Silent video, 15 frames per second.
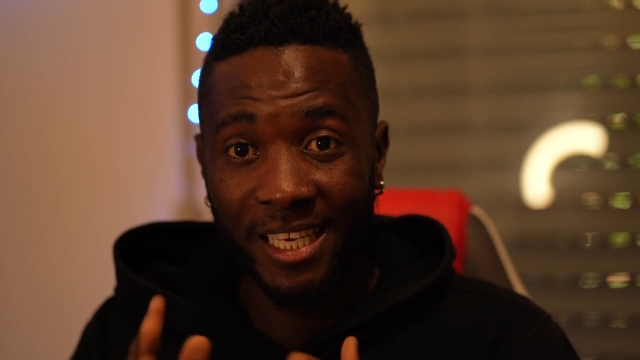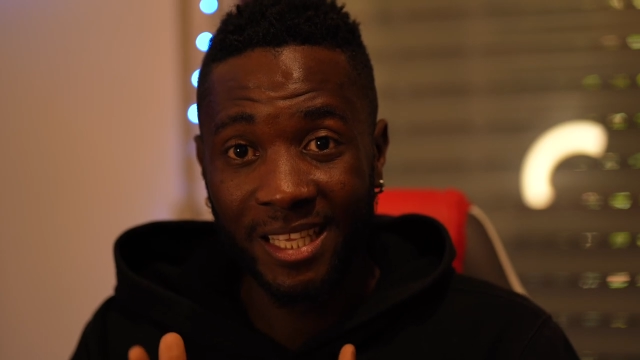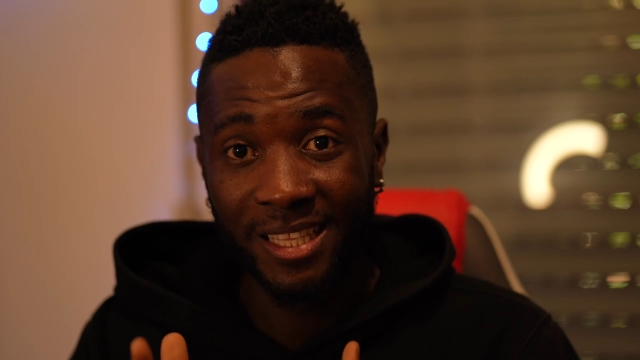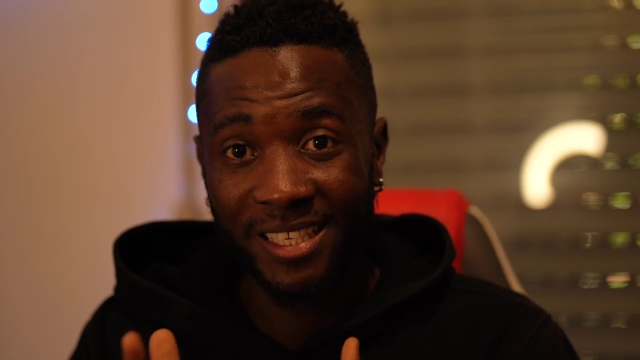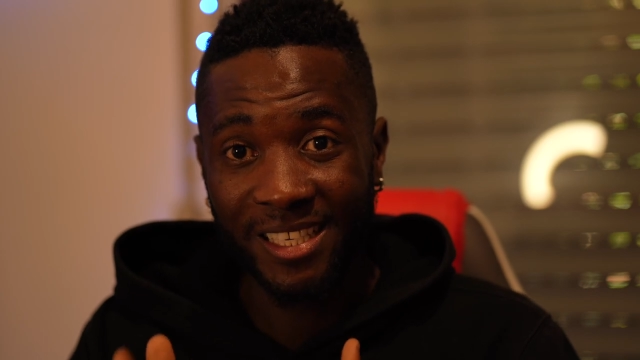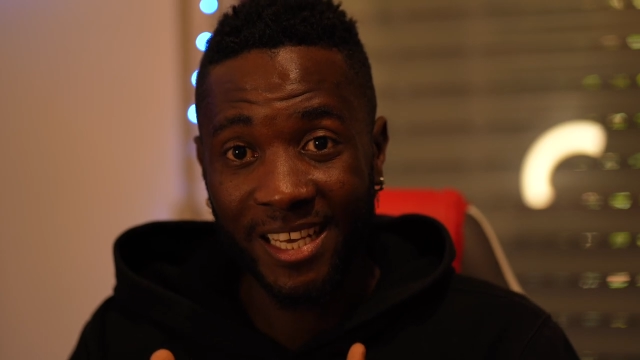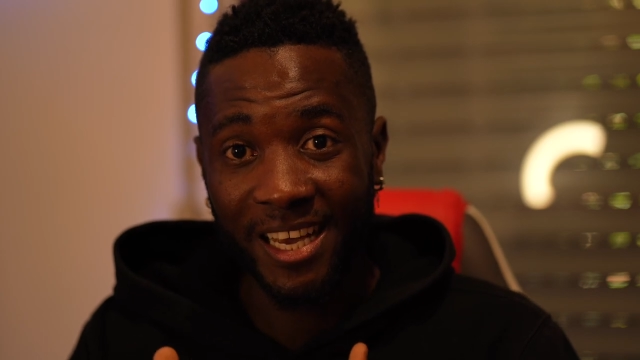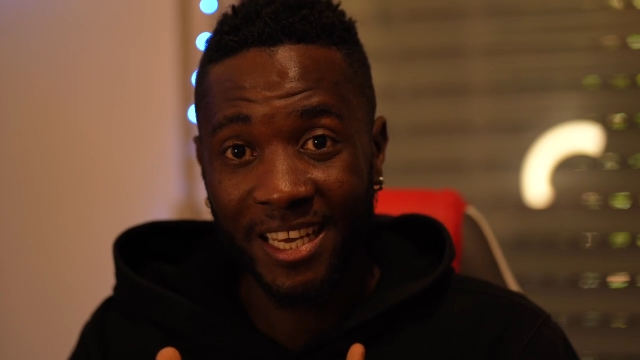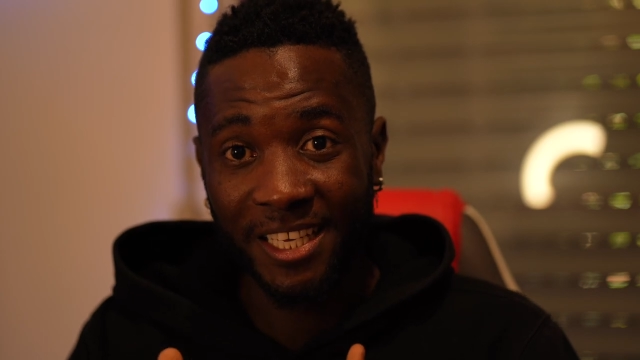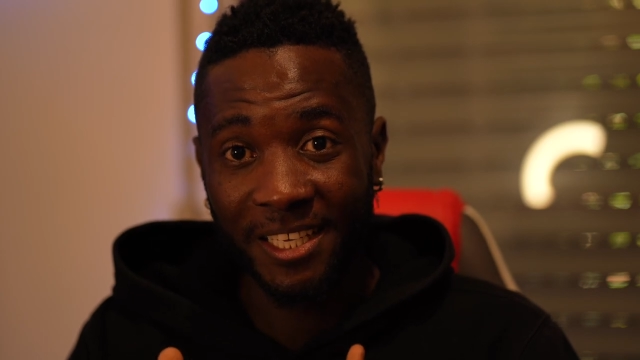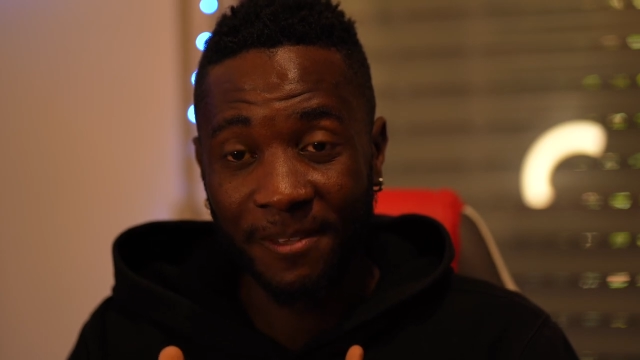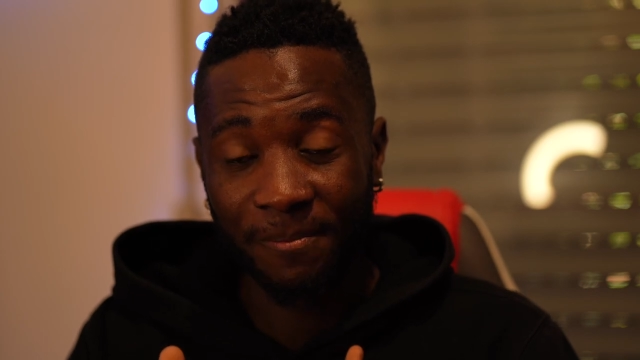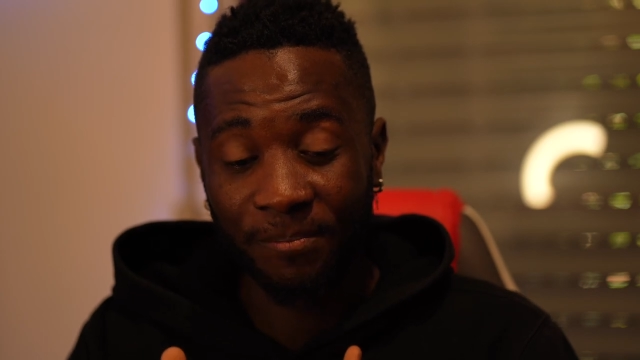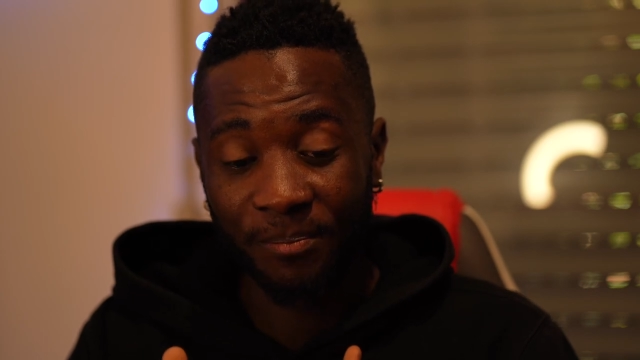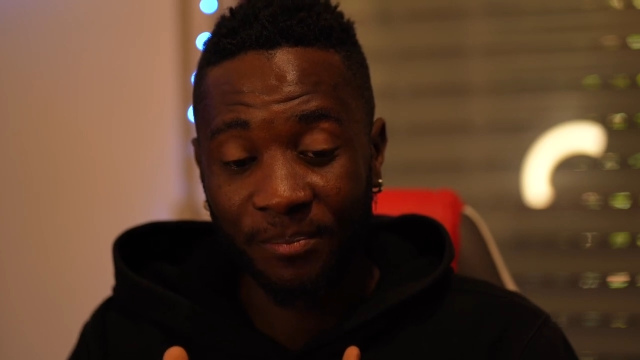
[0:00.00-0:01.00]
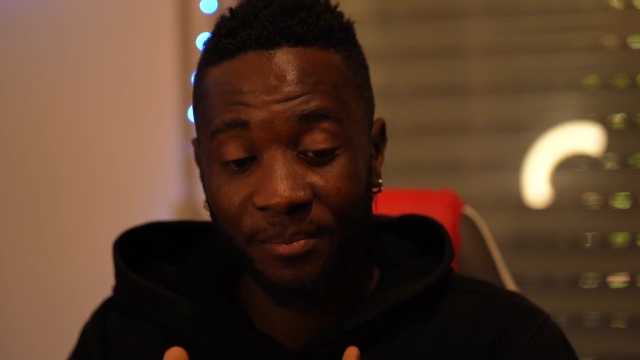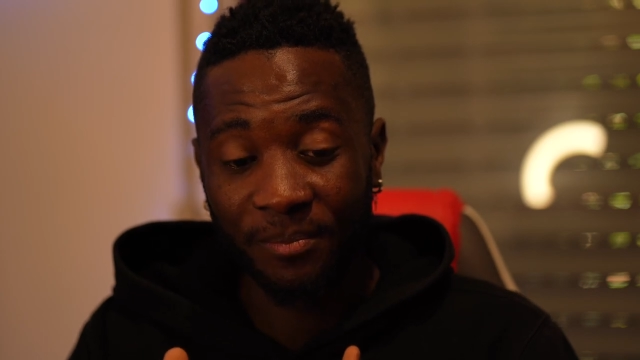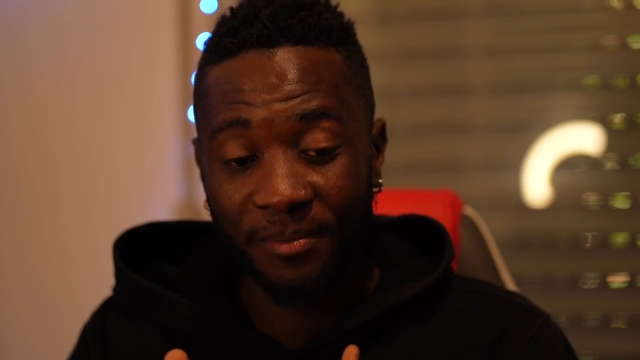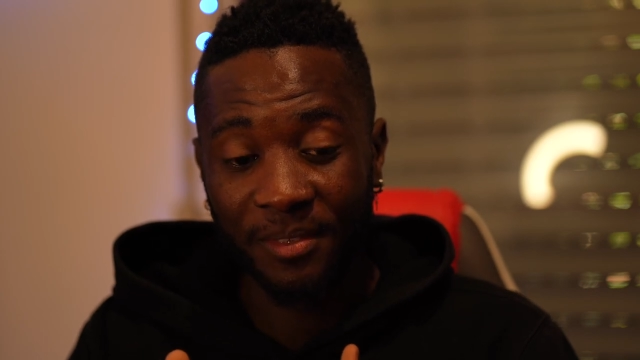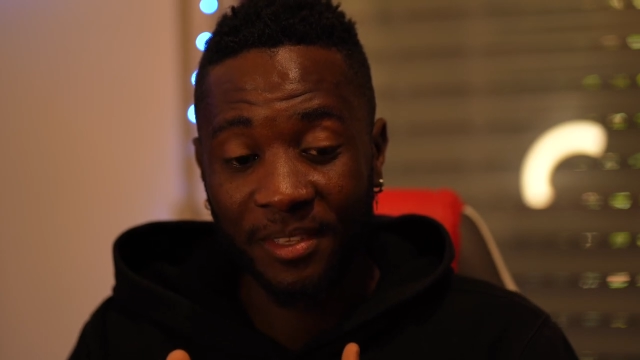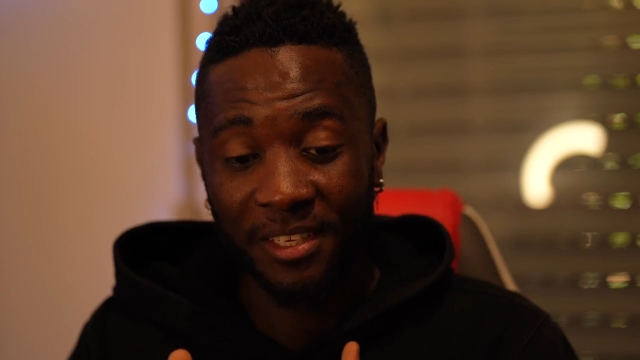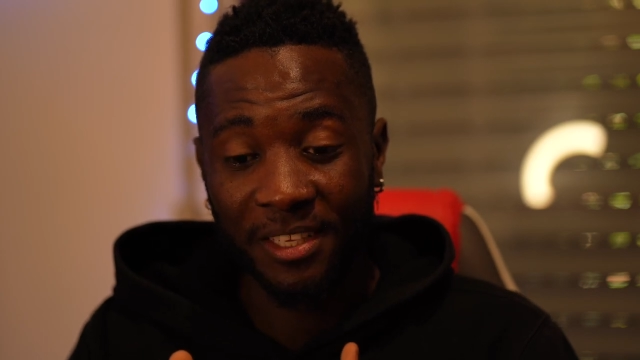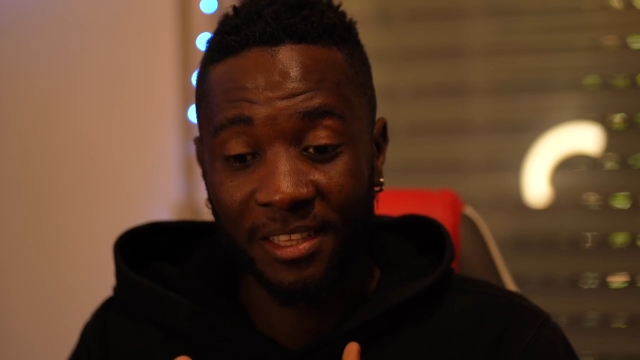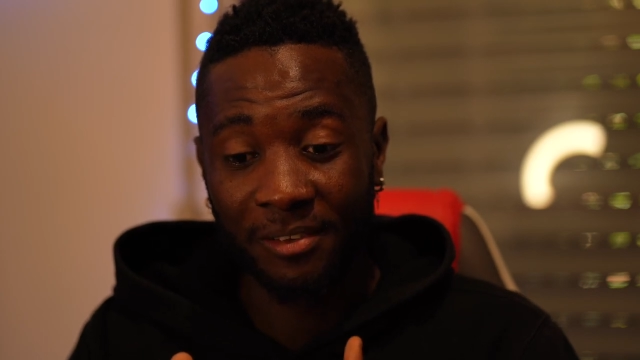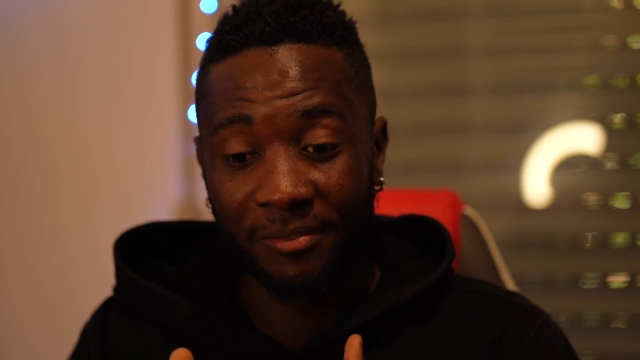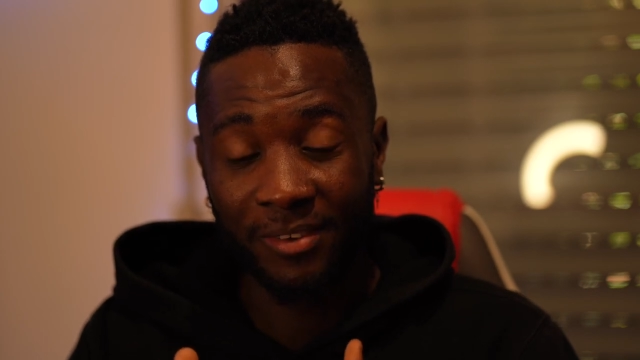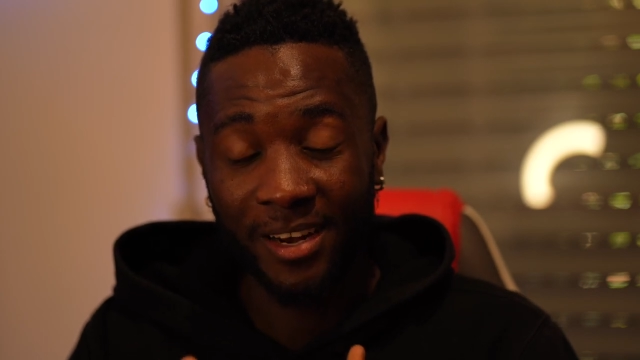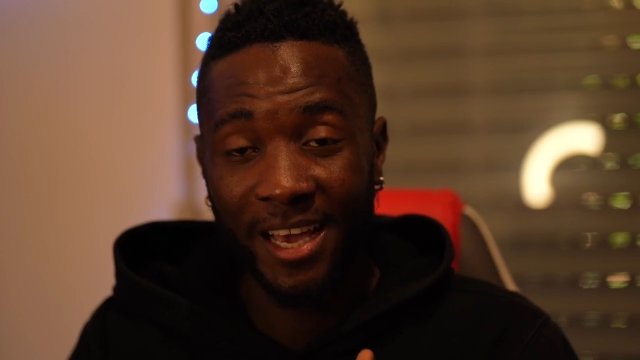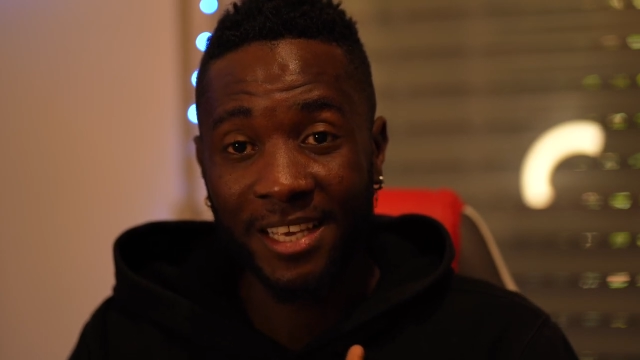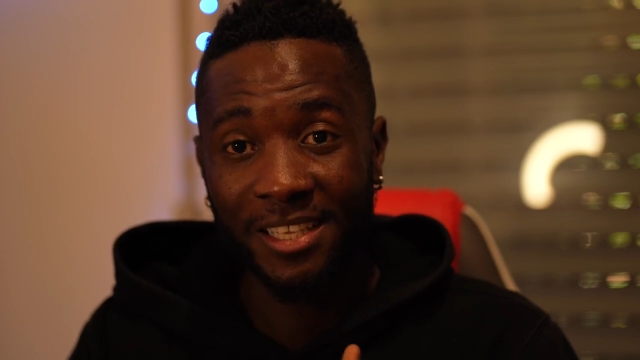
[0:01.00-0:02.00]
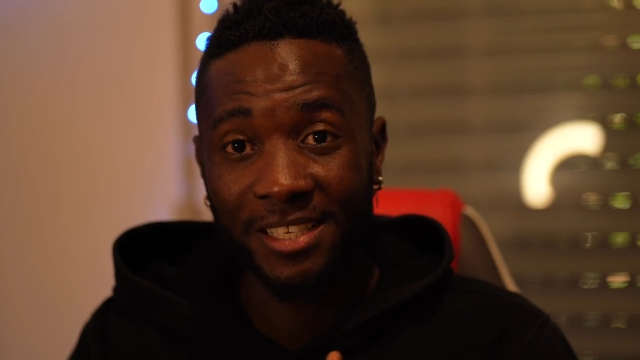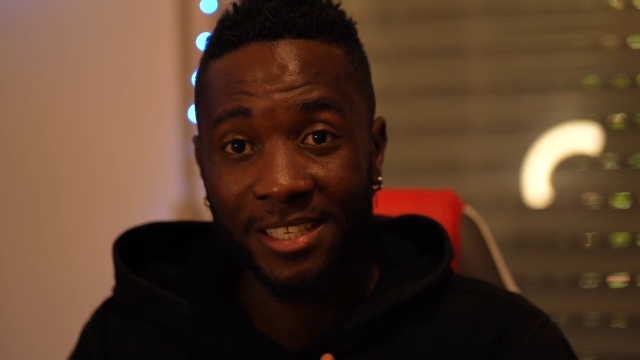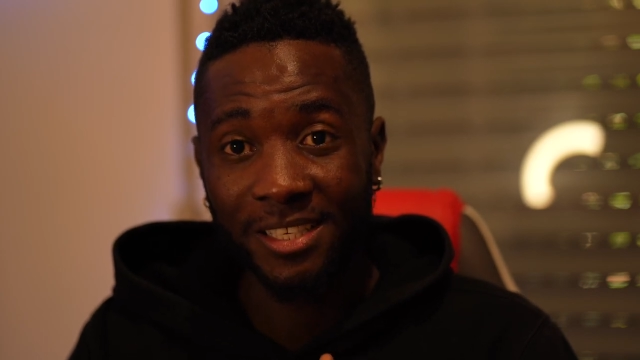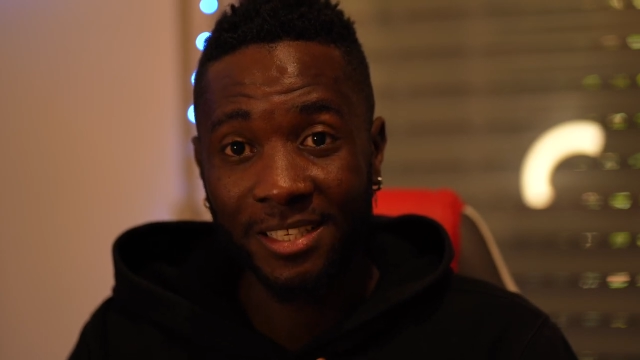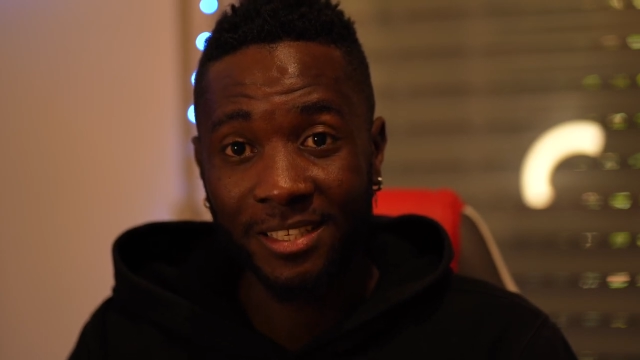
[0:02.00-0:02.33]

inside the flight,